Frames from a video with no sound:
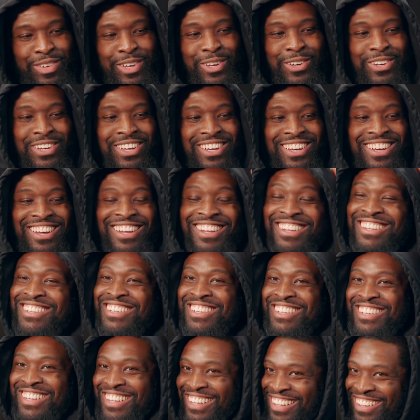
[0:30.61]
Feel good.
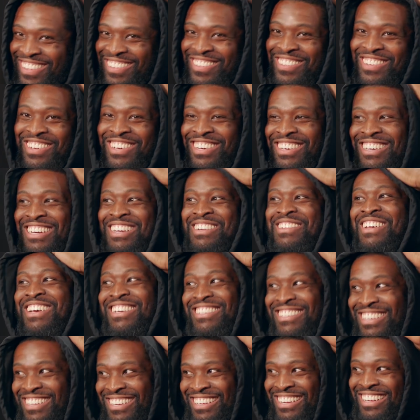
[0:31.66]
Feel good about
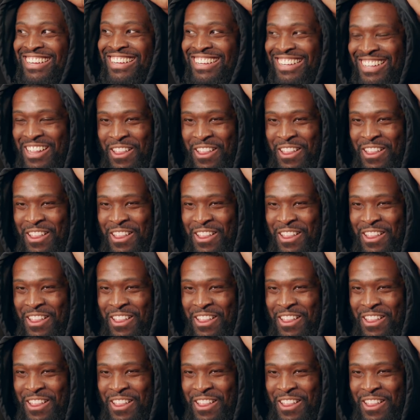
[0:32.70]
Sunday.